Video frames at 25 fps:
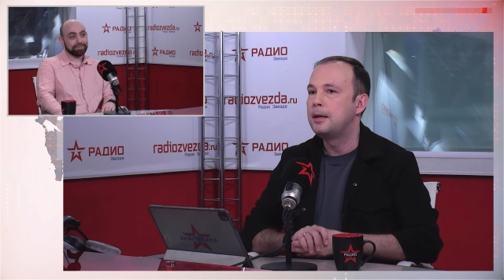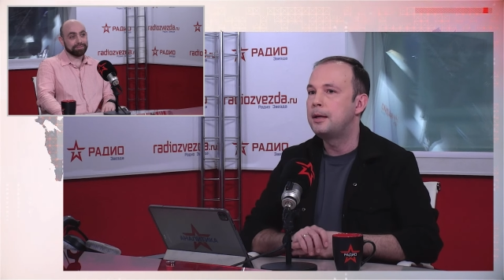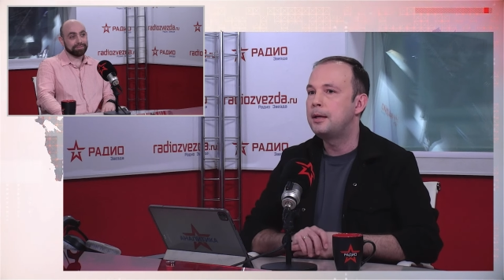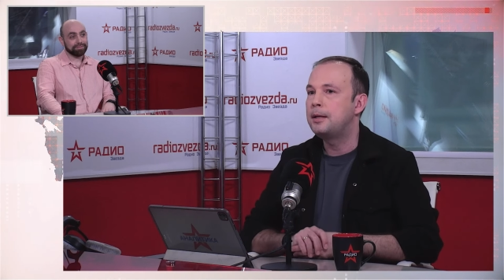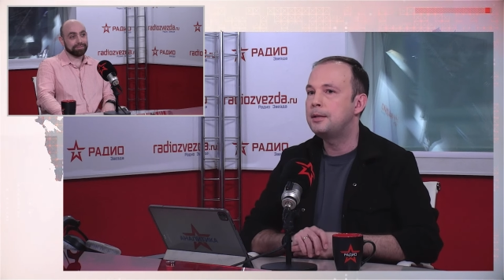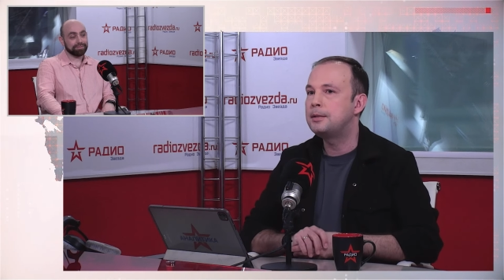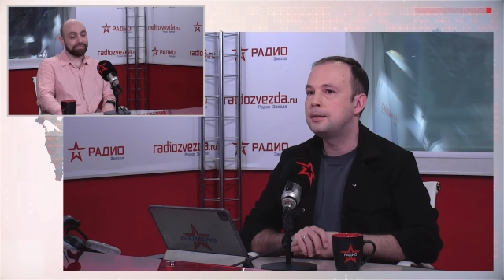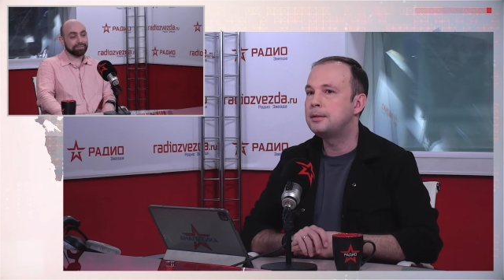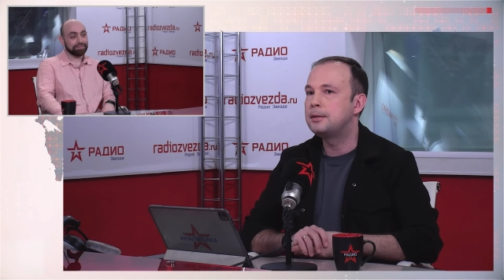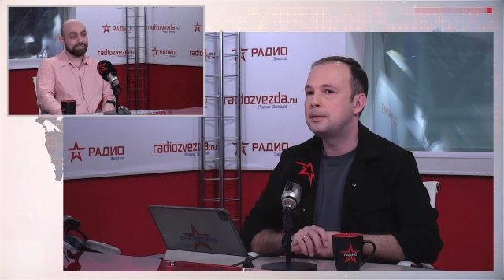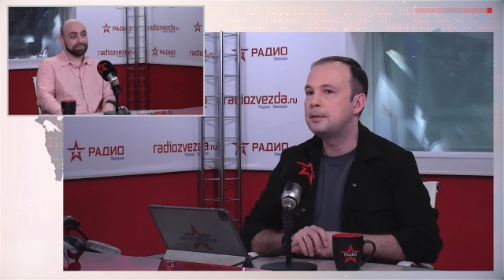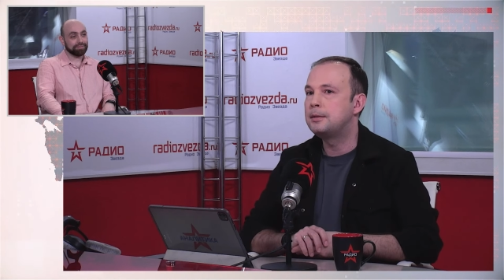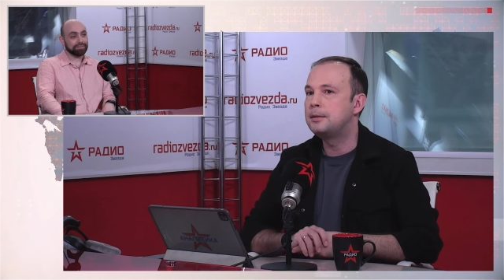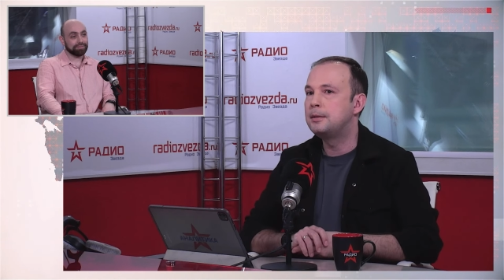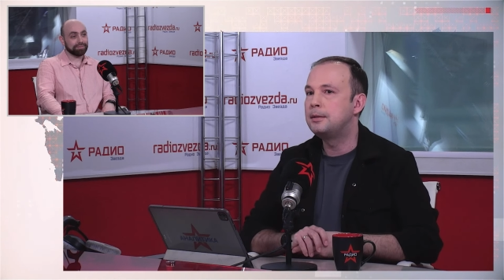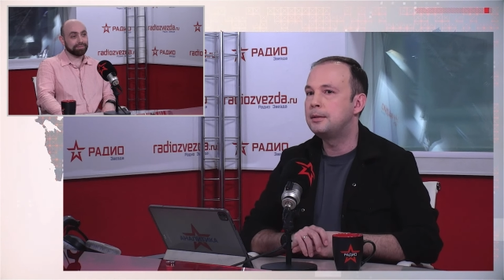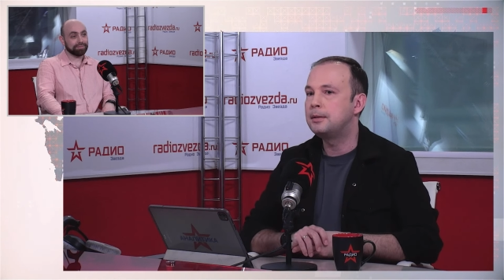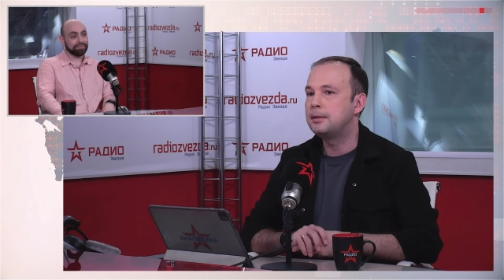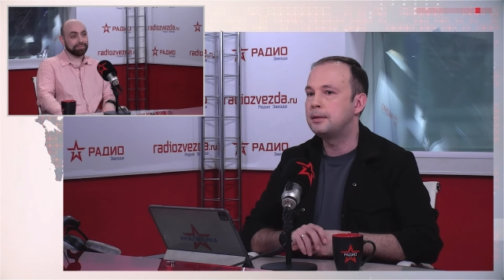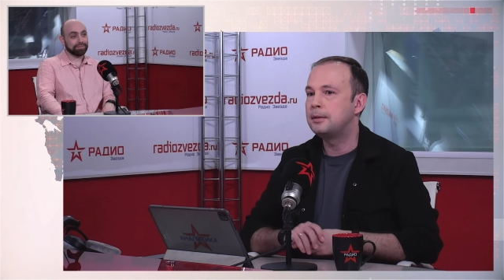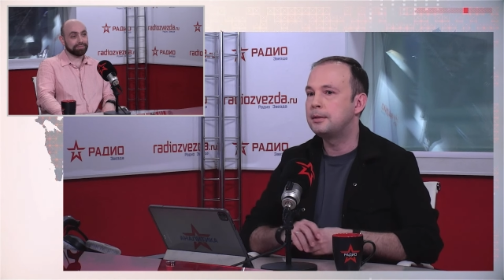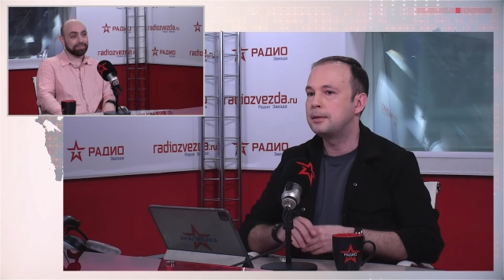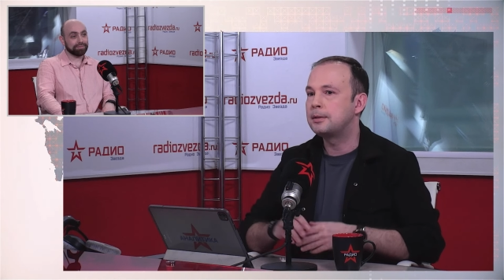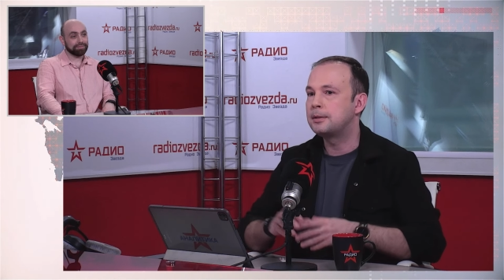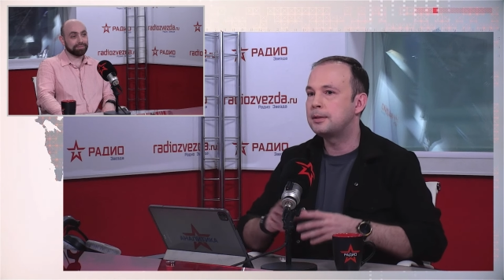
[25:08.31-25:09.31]
is
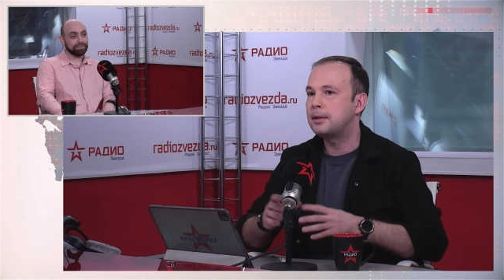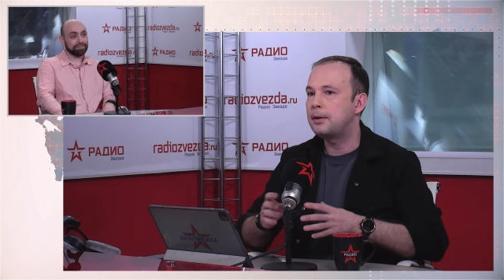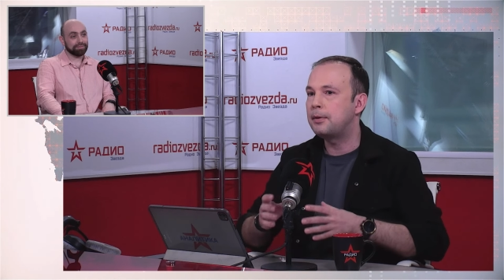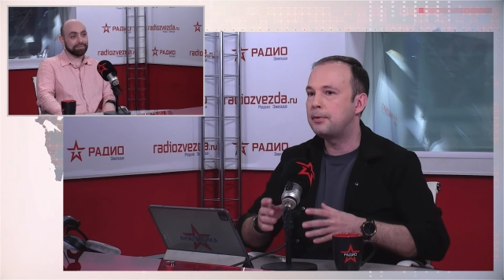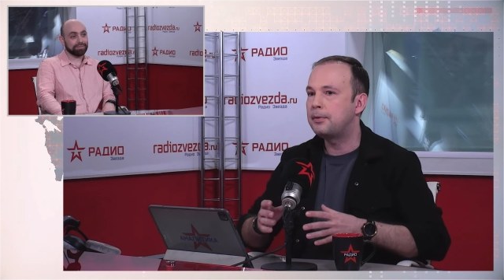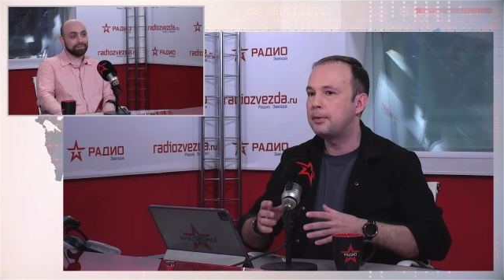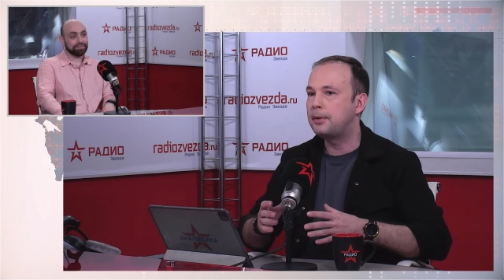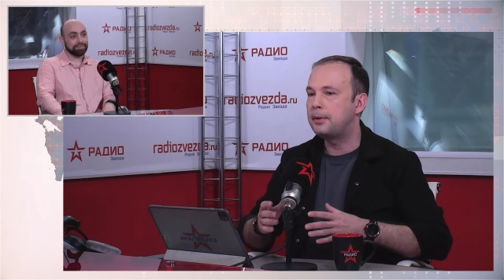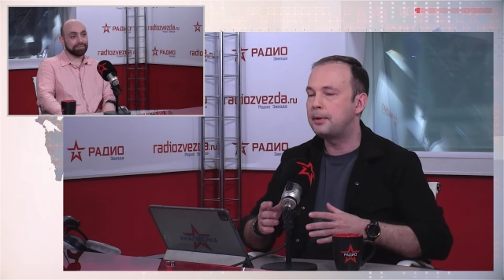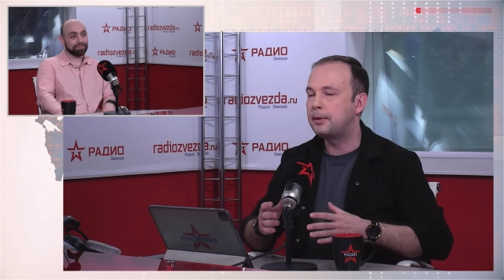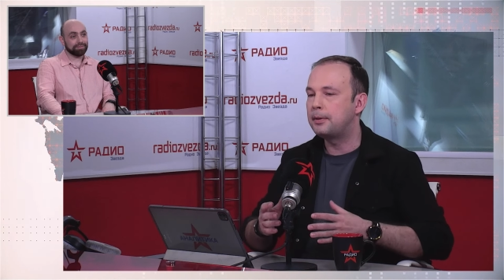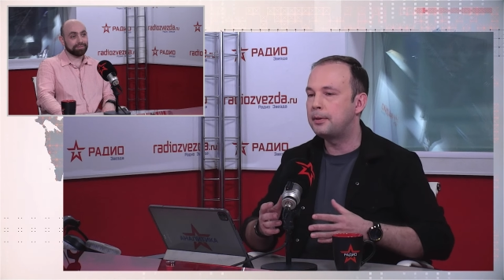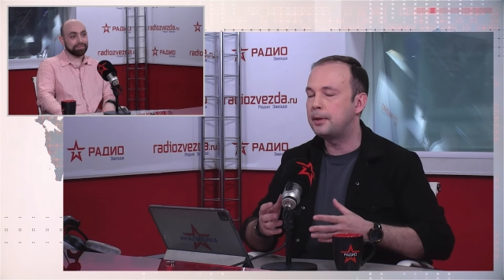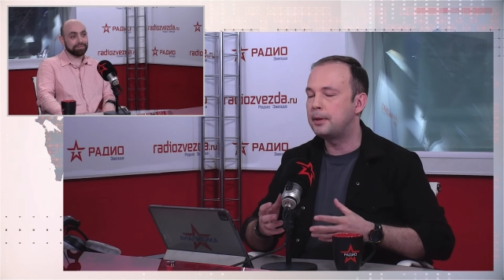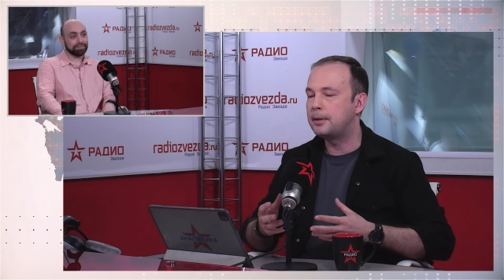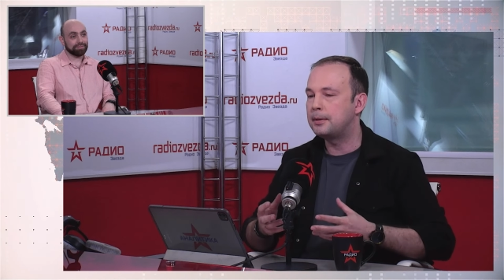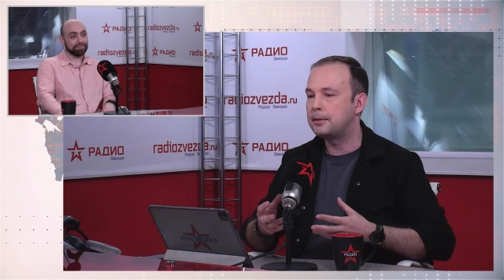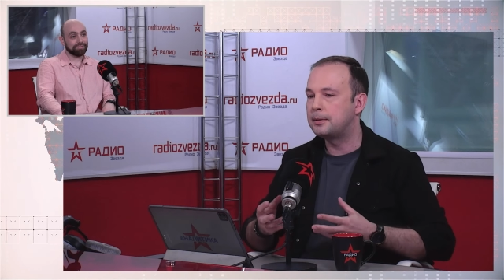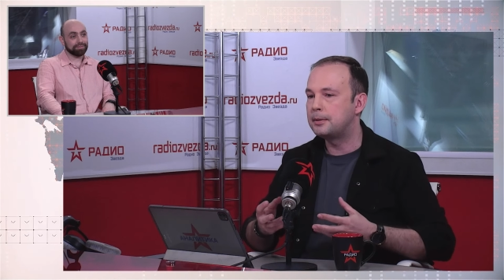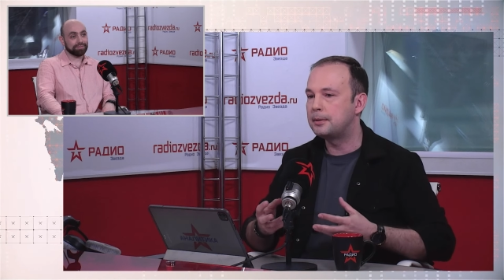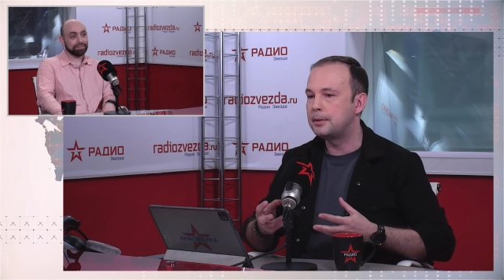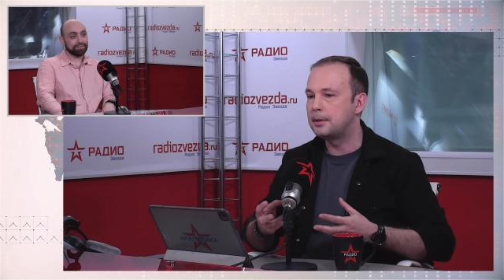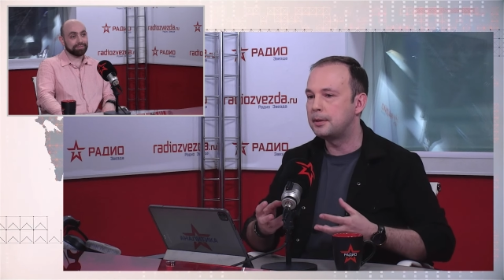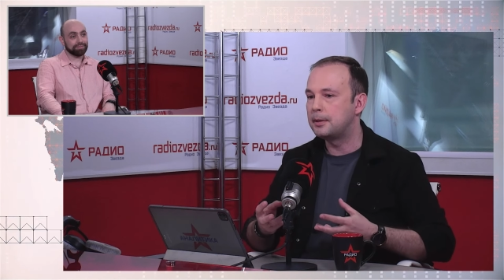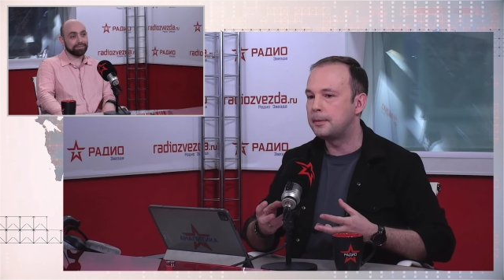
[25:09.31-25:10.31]
it something
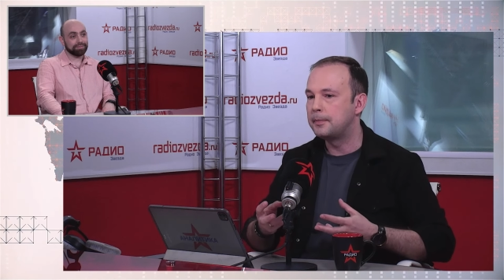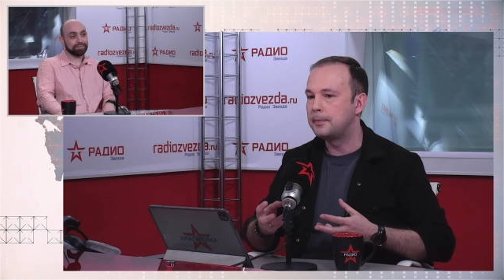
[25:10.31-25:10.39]
that